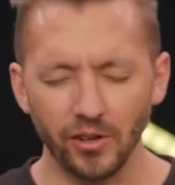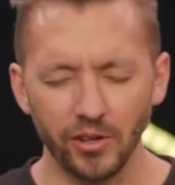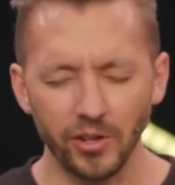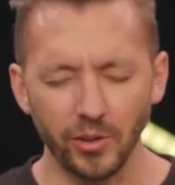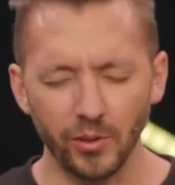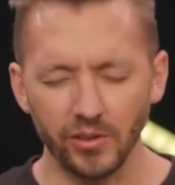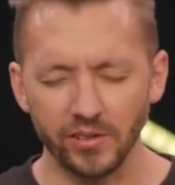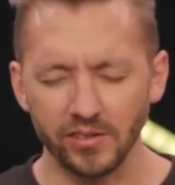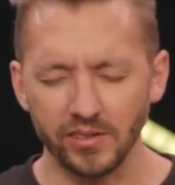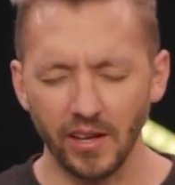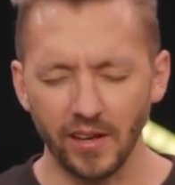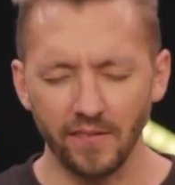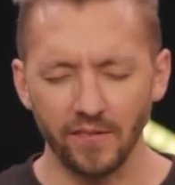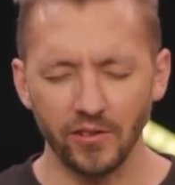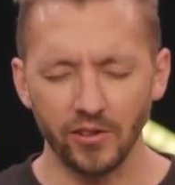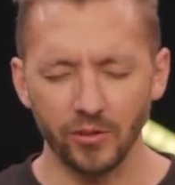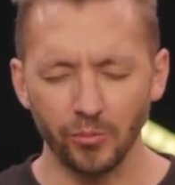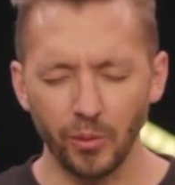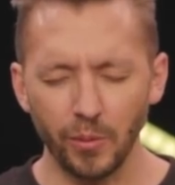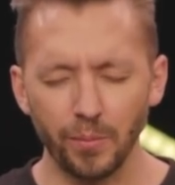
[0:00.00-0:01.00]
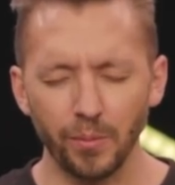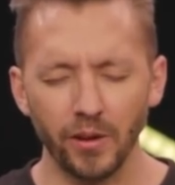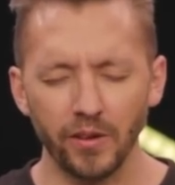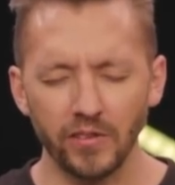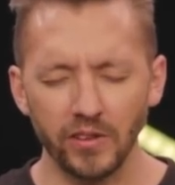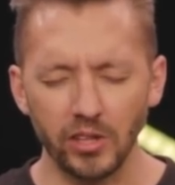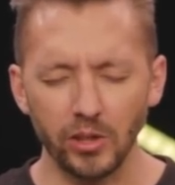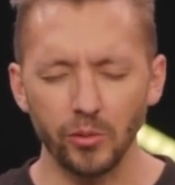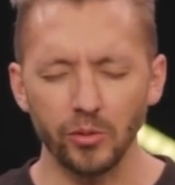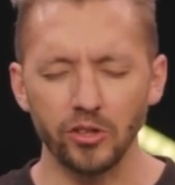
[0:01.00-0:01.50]
know you as Savior, we pray
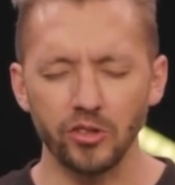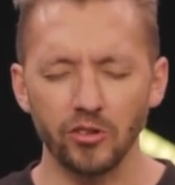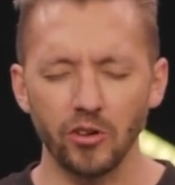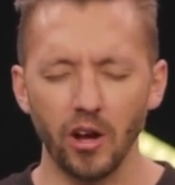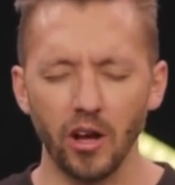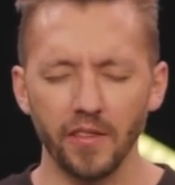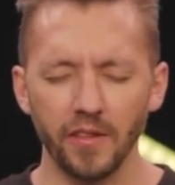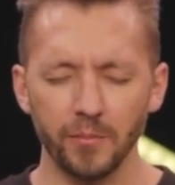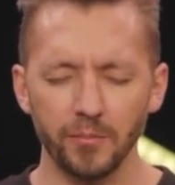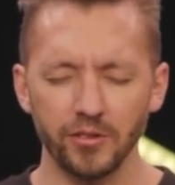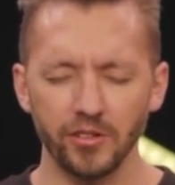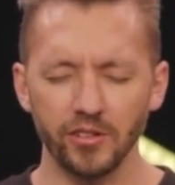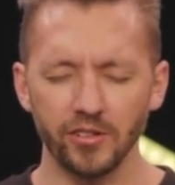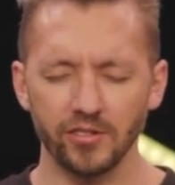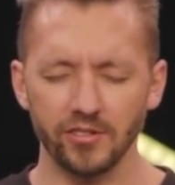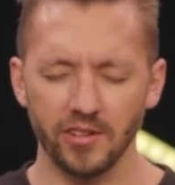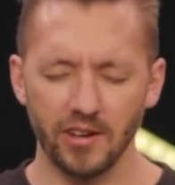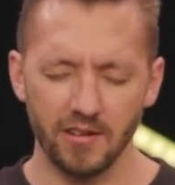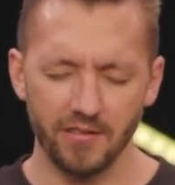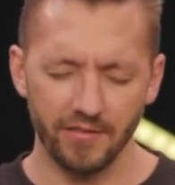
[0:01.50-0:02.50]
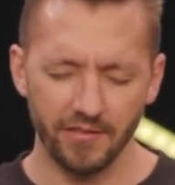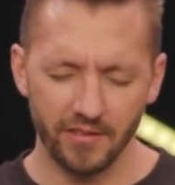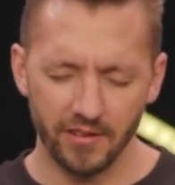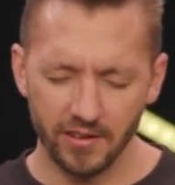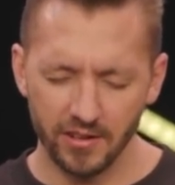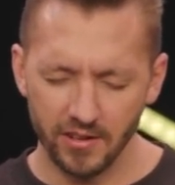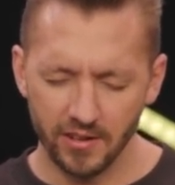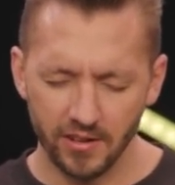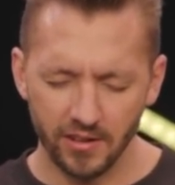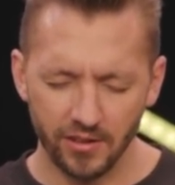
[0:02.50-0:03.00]
that you would draw them to yourself
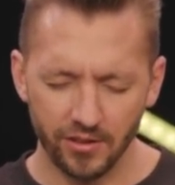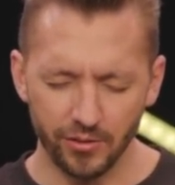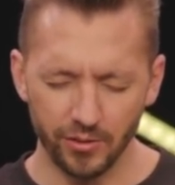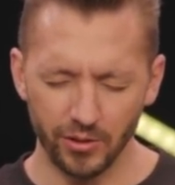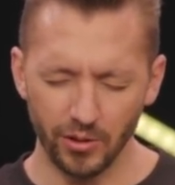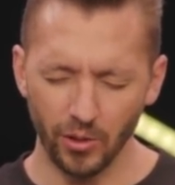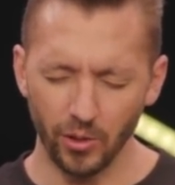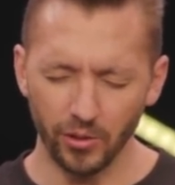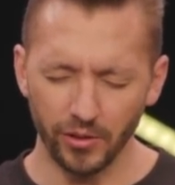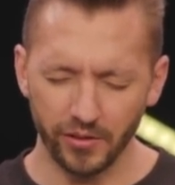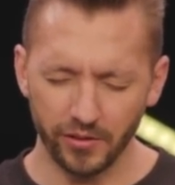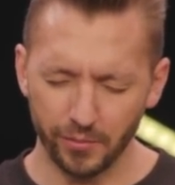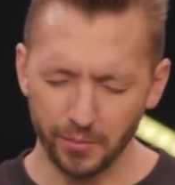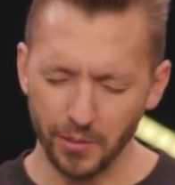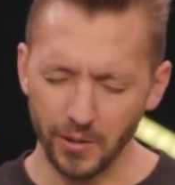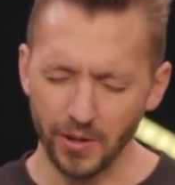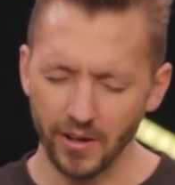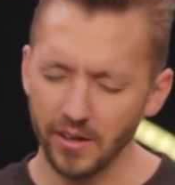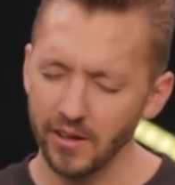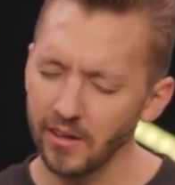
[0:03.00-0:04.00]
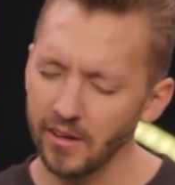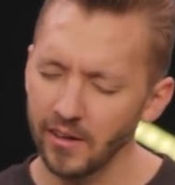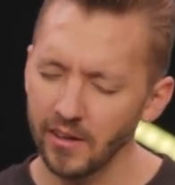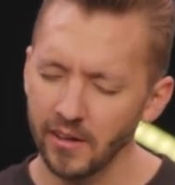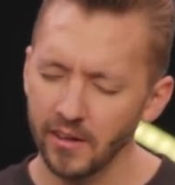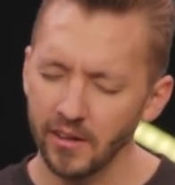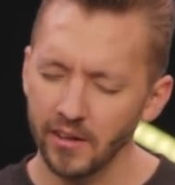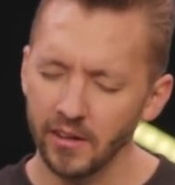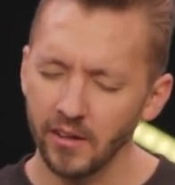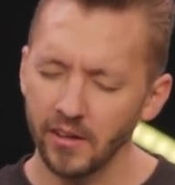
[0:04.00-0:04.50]
through your Holy Spirit.
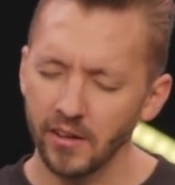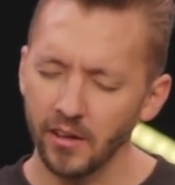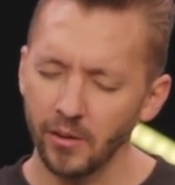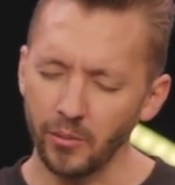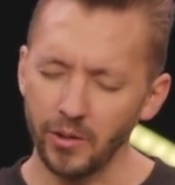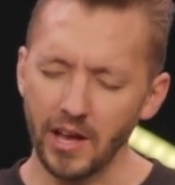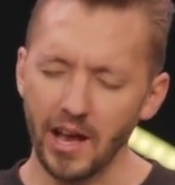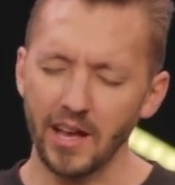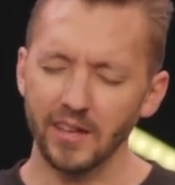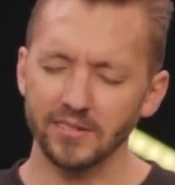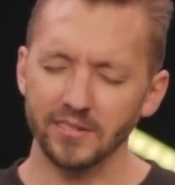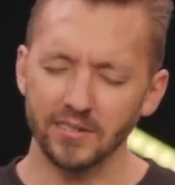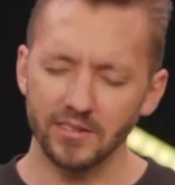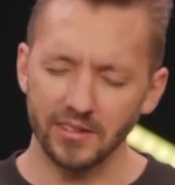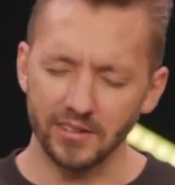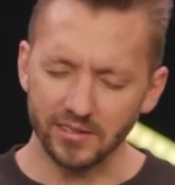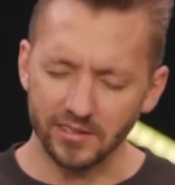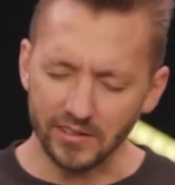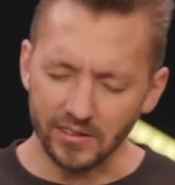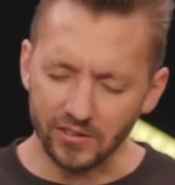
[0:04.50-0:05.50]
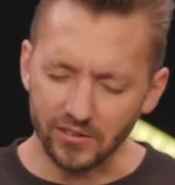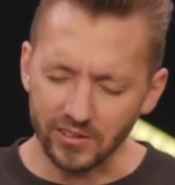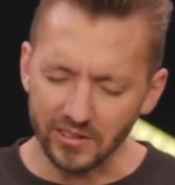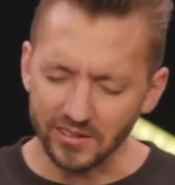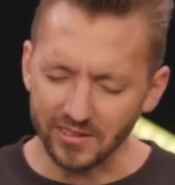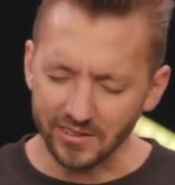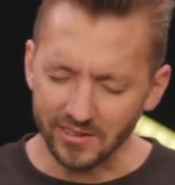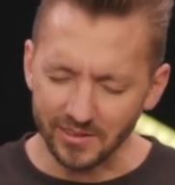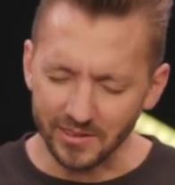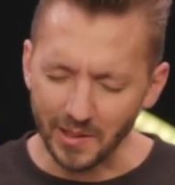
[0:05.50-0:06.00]
And we ask this in
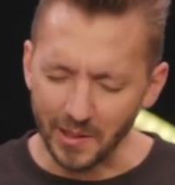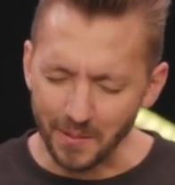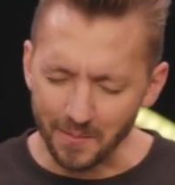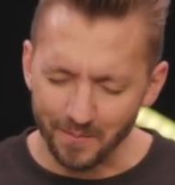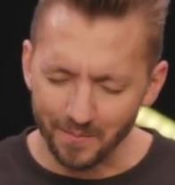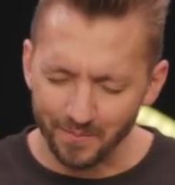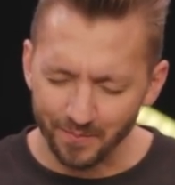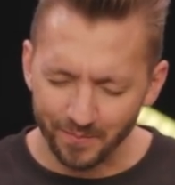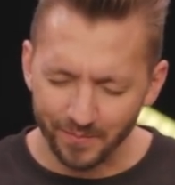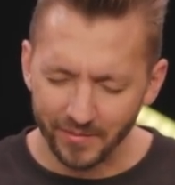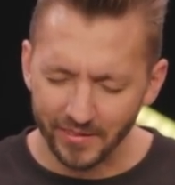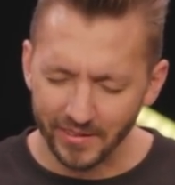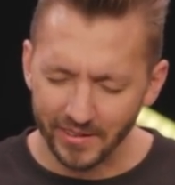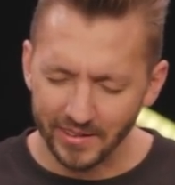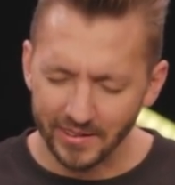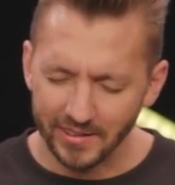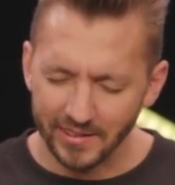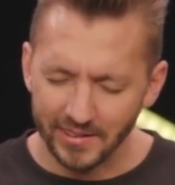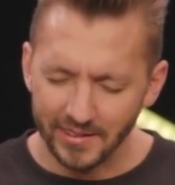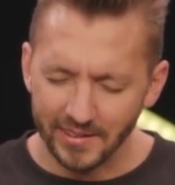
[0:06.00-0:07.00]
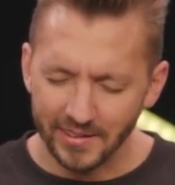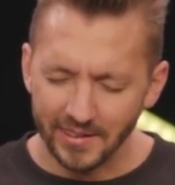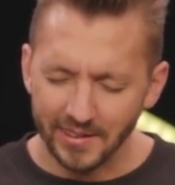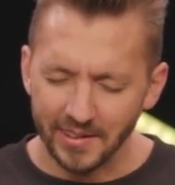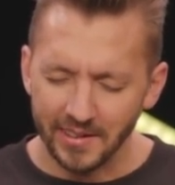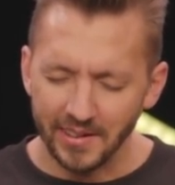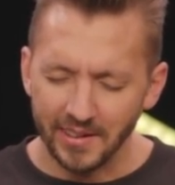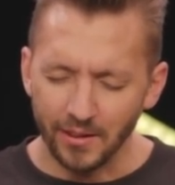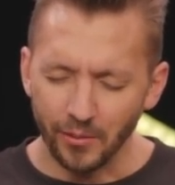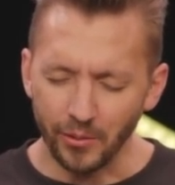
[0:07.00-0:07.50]
Jesus' name.
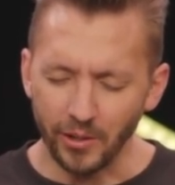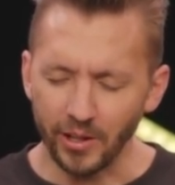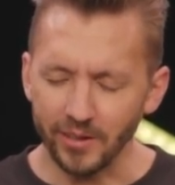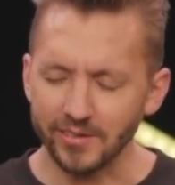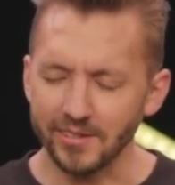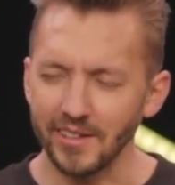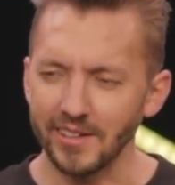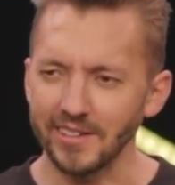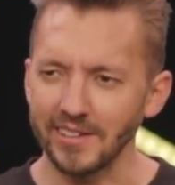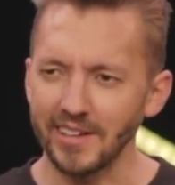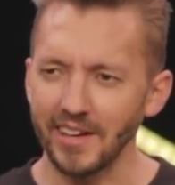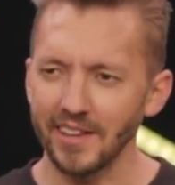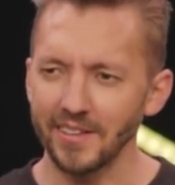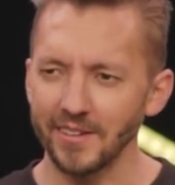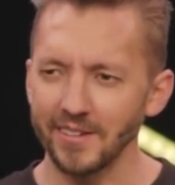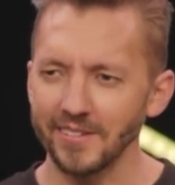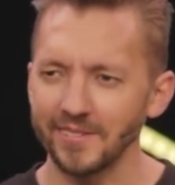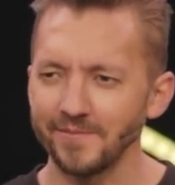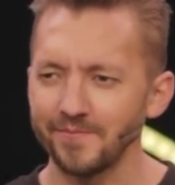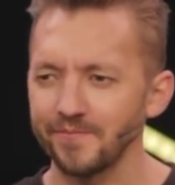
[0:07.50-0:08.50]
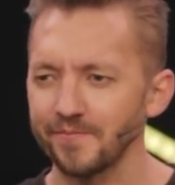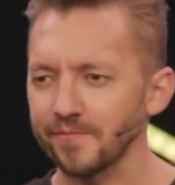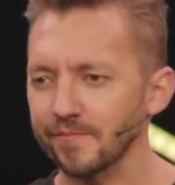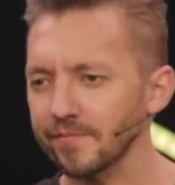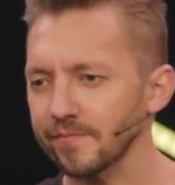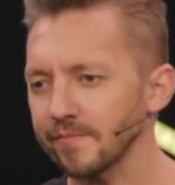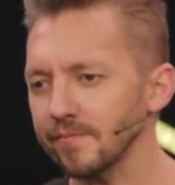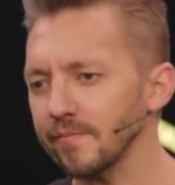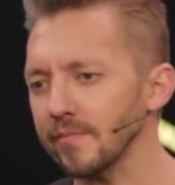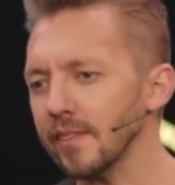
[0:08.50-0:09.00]
We all said together,
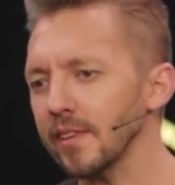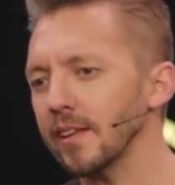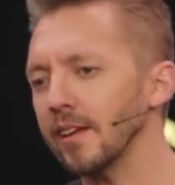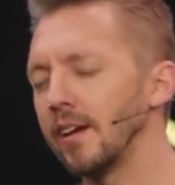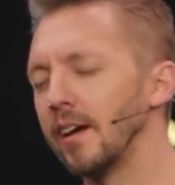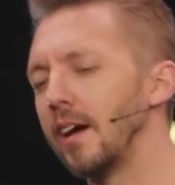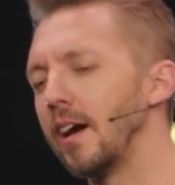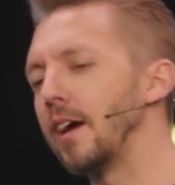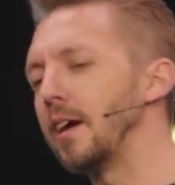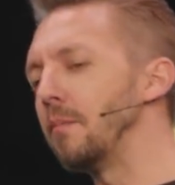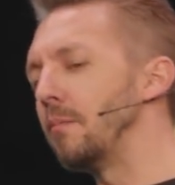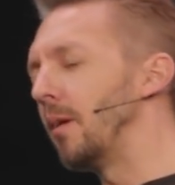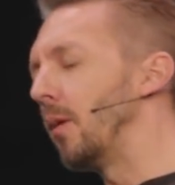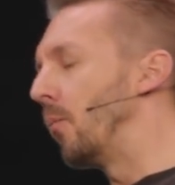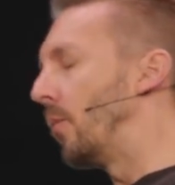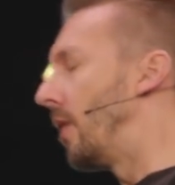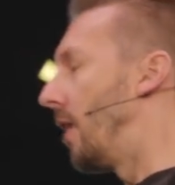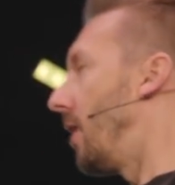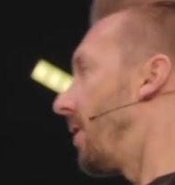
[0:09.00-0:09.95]
amen. We